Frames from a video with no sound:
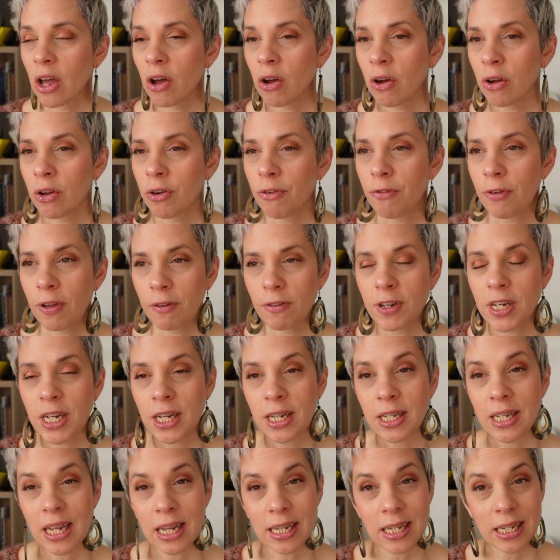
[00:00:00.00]
on
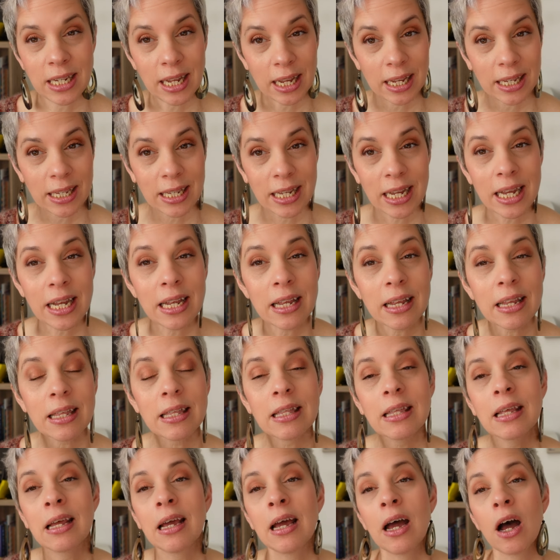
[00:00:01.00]
15th and
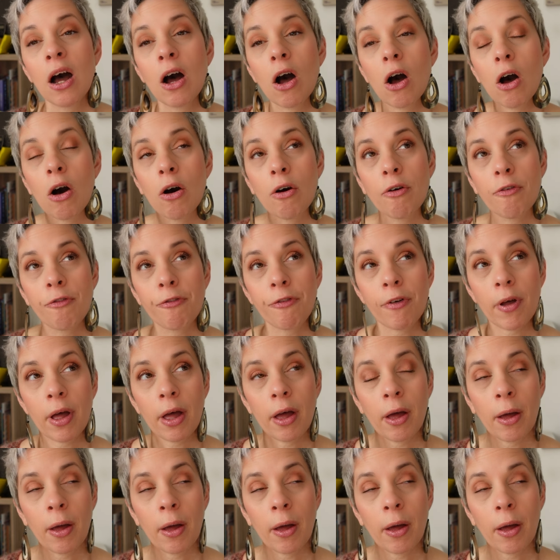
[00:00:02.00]
16th of